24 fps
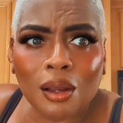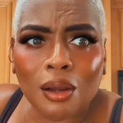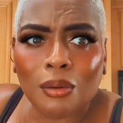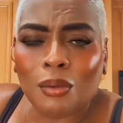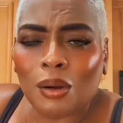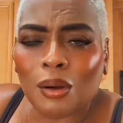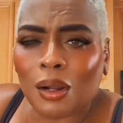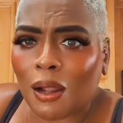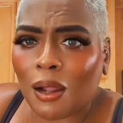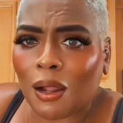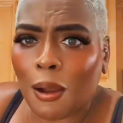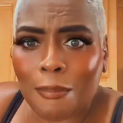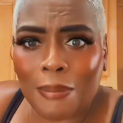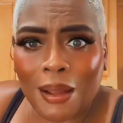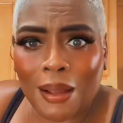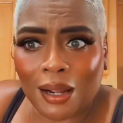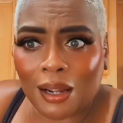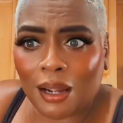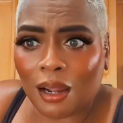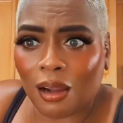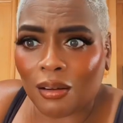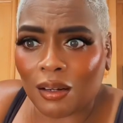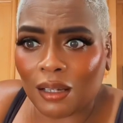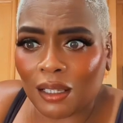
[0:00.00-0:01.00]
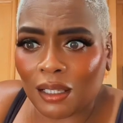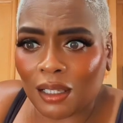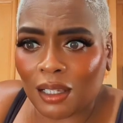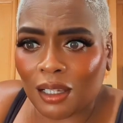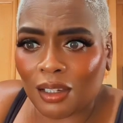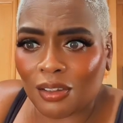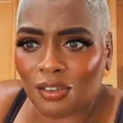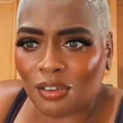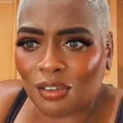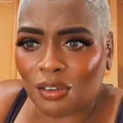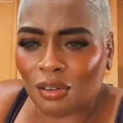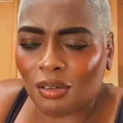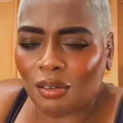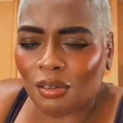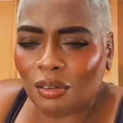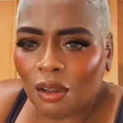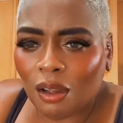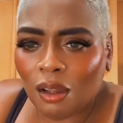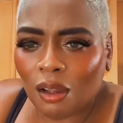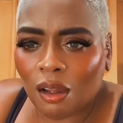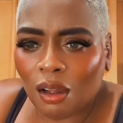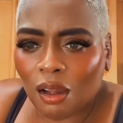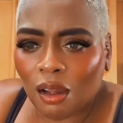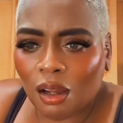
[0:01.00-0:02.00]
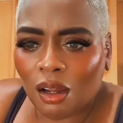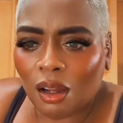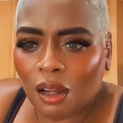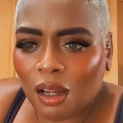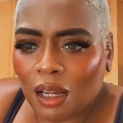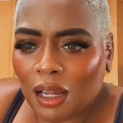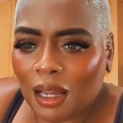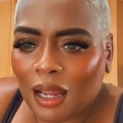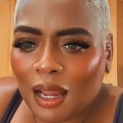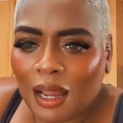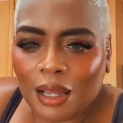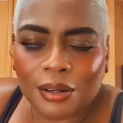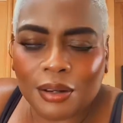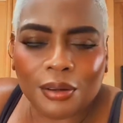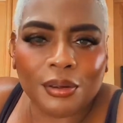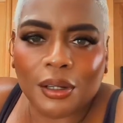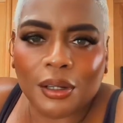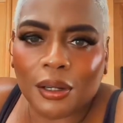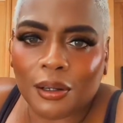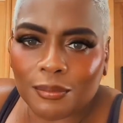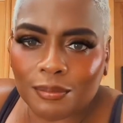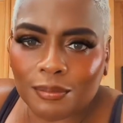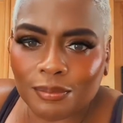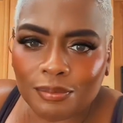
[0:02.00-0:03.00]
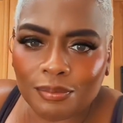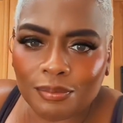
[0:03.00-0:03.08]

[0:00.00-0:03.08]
will come back out and get you? I don't know.